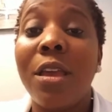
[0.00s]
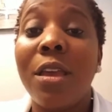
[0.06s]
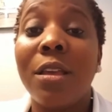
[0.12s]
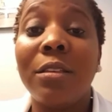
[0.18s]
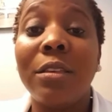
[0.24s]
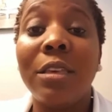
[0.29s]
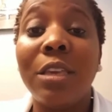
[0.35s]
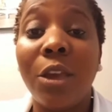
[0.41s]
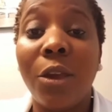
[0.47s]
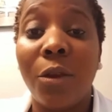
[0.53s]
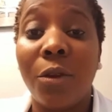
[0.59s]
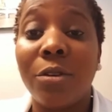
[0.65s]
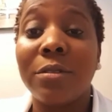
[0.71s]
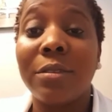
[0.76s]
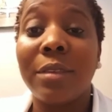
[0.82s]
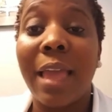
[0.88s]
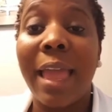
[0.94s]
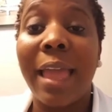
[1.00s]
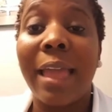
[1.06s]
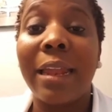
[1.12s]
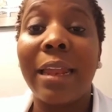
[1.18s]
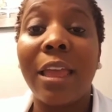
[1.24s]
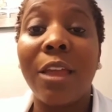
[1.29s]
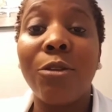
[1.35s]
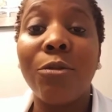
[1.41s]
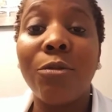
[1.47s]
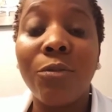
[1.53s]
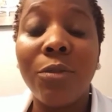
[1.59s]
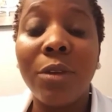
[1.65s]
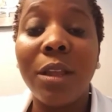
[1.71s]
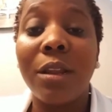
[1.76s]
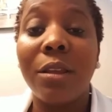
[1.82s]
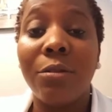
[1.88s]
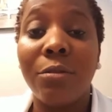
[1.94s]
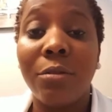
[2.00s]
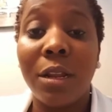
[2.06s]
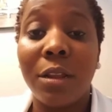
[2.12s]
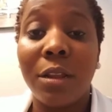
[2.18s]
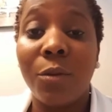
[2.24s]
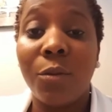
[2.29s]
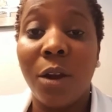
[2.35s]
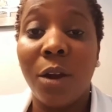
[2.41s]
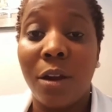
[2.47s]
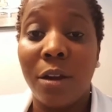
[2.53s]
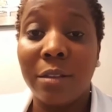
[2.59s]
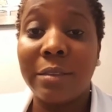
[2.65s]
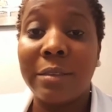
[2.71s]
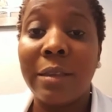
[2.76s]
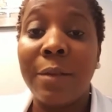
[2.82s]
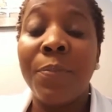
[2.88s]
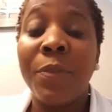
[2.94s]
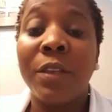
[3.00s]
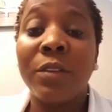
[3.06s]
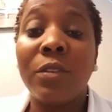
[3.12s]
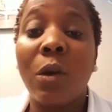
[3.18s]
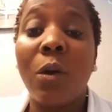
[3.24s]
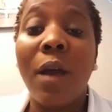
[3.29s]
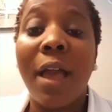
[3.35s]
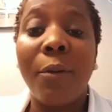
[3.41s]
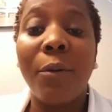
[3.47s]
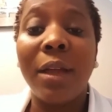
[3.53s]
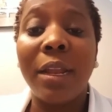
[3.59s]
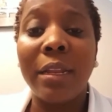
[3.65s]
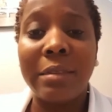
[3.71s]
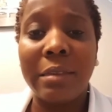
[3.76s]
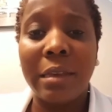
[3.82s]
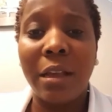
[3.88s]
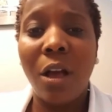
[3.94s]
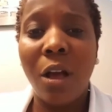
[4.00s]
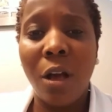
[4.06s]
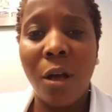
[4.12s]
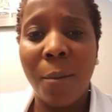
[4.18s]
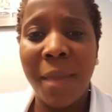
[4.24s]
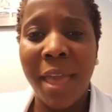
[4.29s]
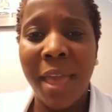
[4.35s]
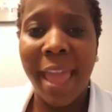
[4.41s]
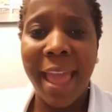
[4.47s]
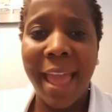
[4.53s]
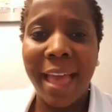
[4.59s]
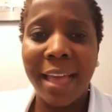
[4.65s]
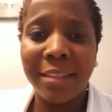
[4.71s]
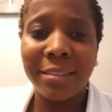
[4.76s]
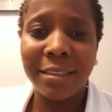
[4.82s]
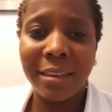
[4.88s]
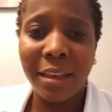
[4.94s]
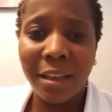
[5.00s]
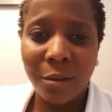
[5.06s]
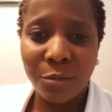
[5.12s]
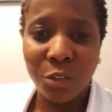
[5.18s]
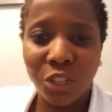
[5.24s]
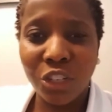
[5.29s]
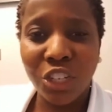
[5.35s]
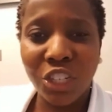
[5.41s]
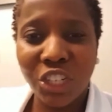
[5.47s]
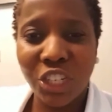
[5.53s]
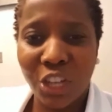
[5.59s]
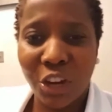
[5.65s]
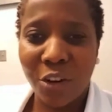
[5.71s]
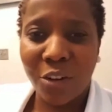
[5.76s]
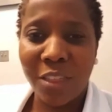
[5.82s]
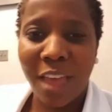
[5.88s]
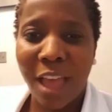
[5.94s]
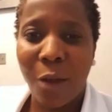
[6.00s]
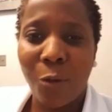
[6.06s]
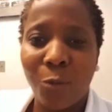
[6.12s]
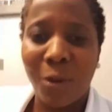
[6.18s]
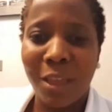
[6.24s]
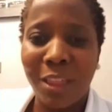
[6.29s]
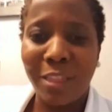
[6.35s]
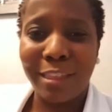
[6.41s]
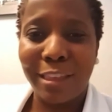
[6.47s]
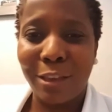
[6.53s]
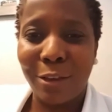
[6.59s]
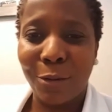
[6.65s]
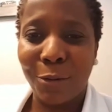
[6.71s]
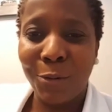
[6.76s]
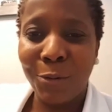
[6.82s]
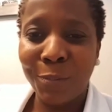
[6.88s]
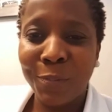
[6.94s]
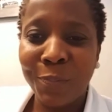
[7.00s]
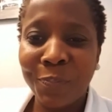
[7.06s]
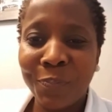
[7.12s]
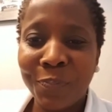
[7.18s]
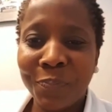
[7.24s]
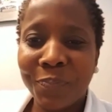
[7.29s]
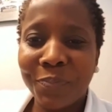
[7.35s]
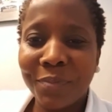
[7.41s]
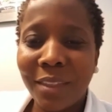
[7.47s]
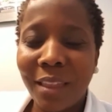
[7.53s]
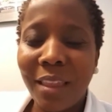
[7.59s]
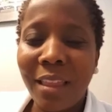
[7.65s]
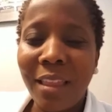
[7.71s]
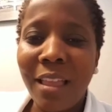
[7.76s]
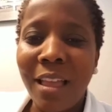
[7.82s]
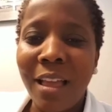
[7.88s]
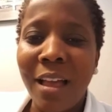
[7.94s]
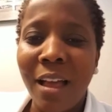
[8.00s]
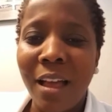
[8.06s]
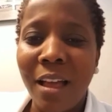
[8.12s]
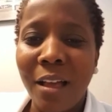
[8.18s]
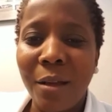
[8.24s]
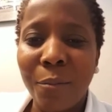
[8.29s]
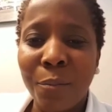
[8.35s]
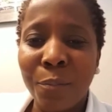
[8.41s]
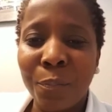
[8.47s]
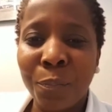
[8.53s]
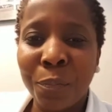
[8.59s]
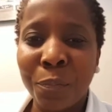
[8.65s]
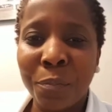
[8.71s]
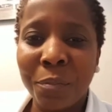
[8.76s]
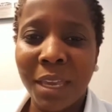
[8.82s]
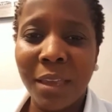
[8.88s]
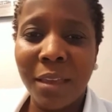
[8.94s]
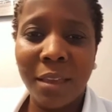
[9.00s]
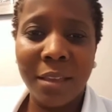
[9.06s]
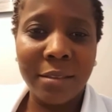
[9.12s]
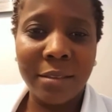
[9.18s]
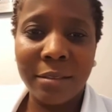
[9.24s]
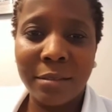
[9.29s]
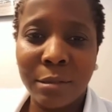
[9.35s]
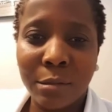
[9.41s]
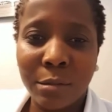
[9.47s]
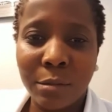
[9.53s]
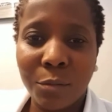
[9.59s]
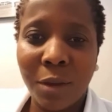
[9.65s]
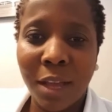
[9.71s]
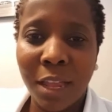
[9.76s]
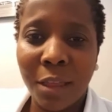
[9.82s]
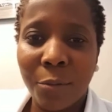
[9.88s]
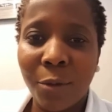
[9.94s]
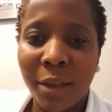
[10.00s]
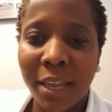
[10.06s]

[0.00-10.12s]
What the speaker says: years, and it really, really works. So I wanted to come and just share that with you because while